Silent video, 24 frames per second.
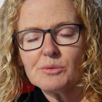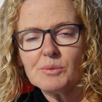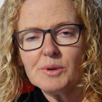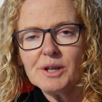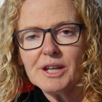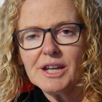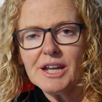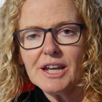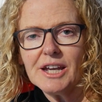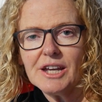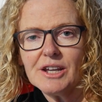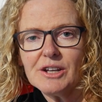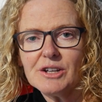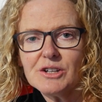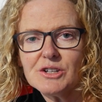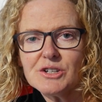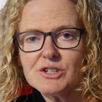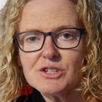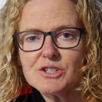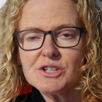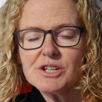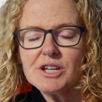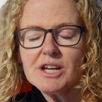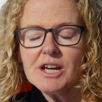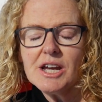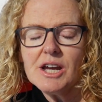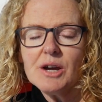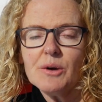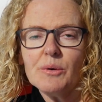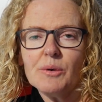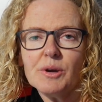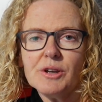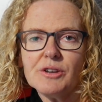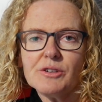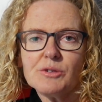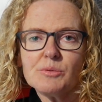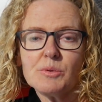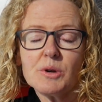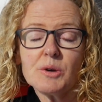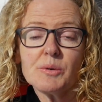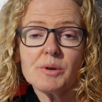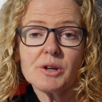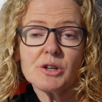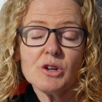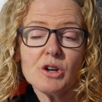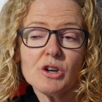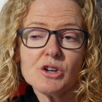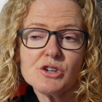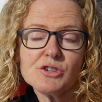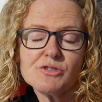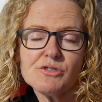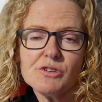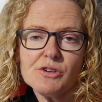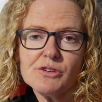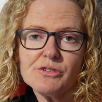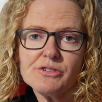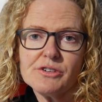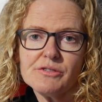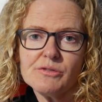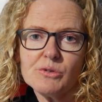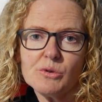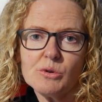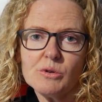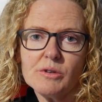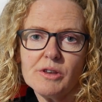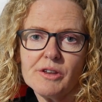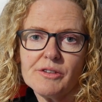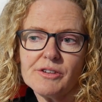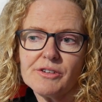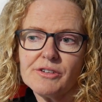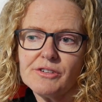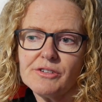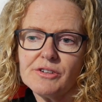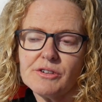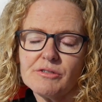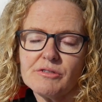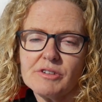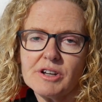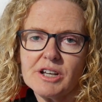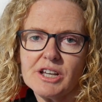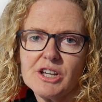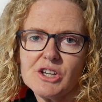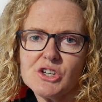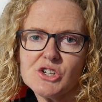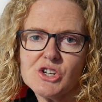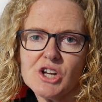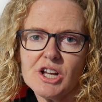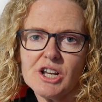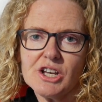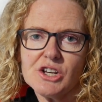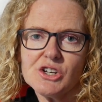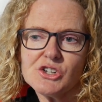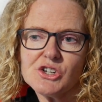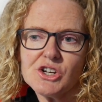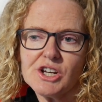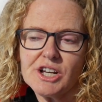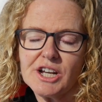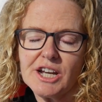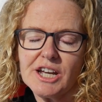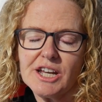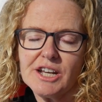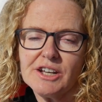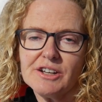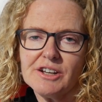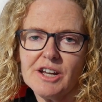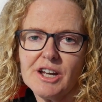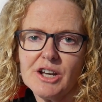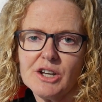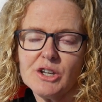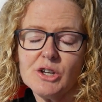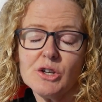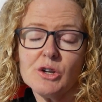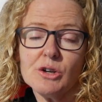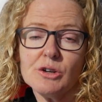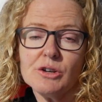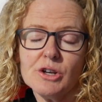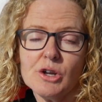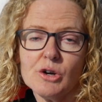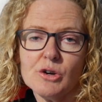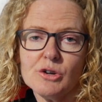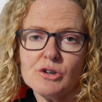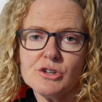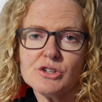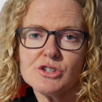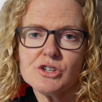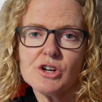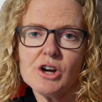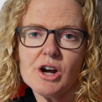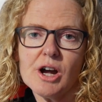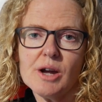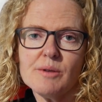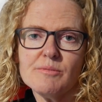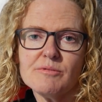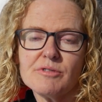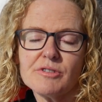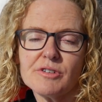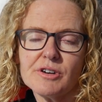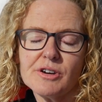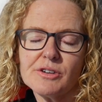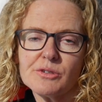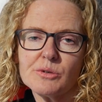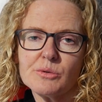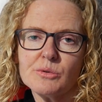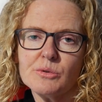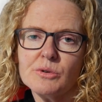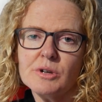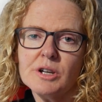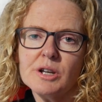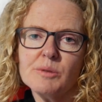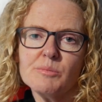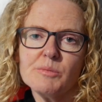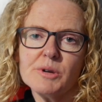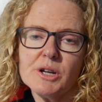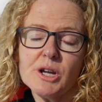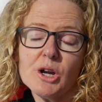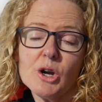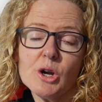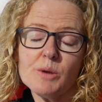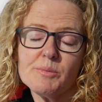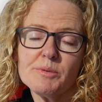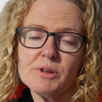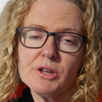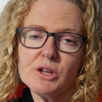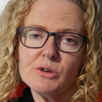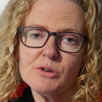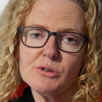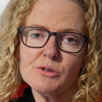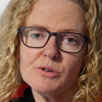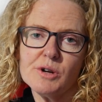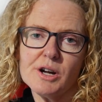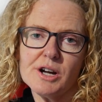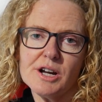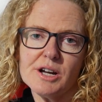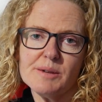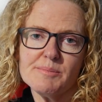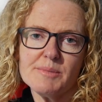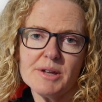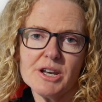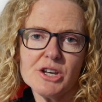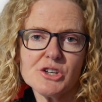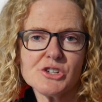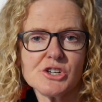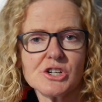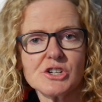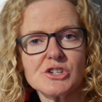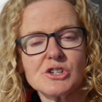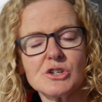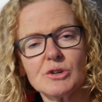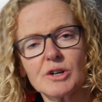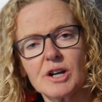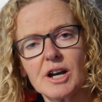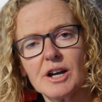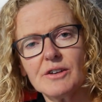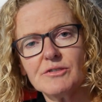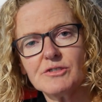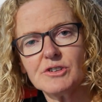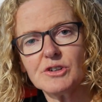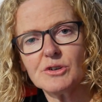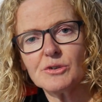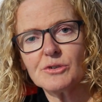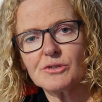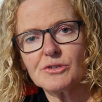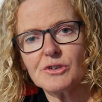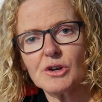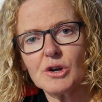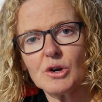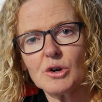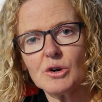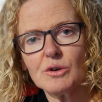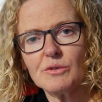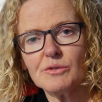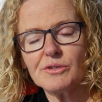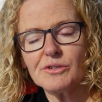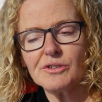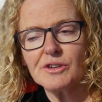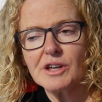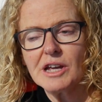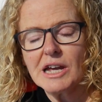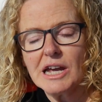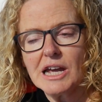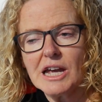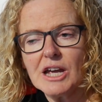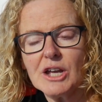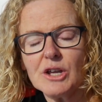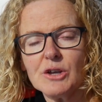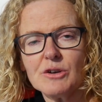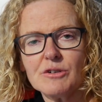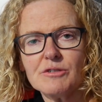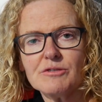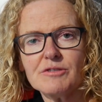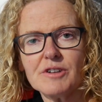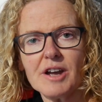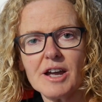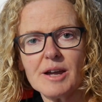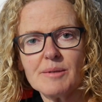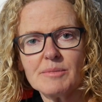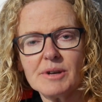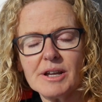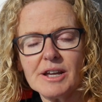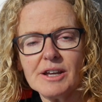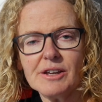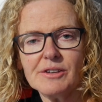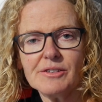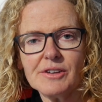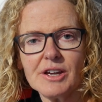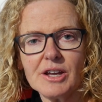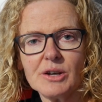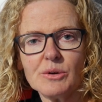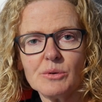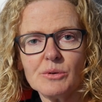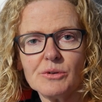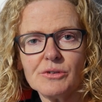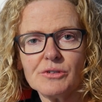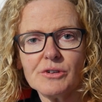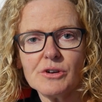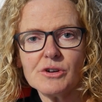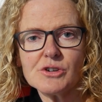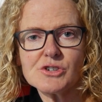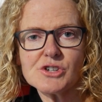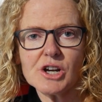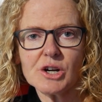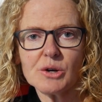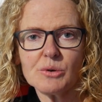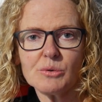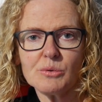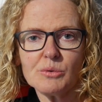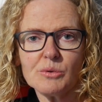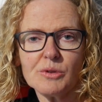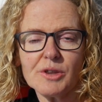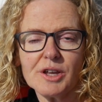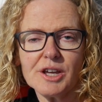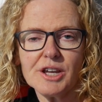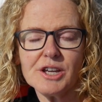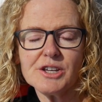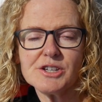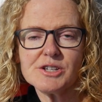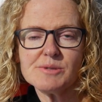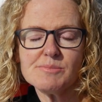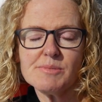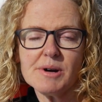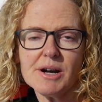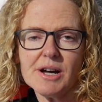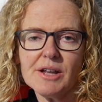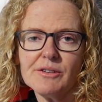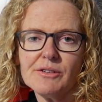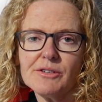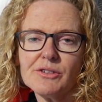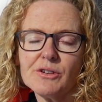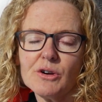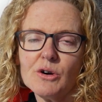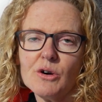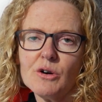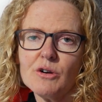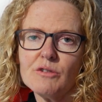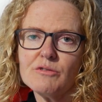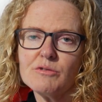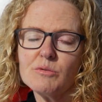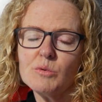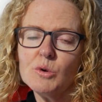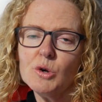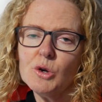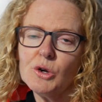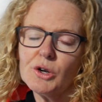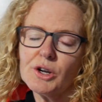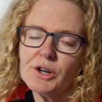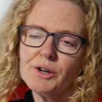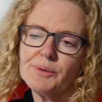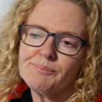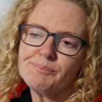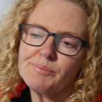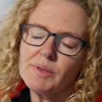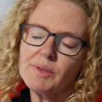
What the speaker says: weekend. We just want to acknowledge first of all that this is a really challenging and unknown time for us all, and we hope that you are managing to look after yourselves, your families, and also juggle the demands of work.